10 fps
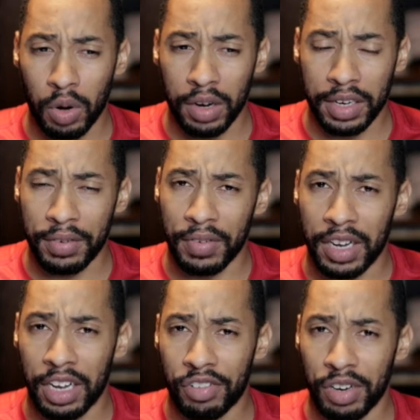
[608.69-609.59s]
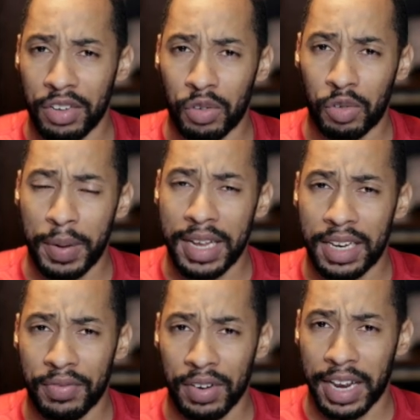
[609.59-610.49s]
are in different countries who speak a
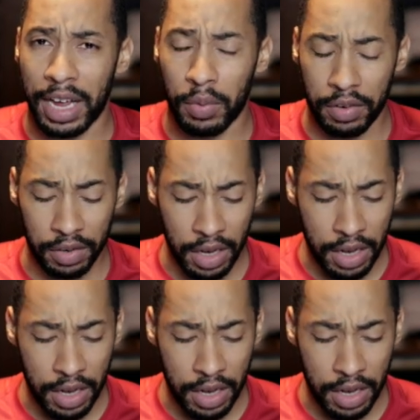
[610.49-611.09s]
different language.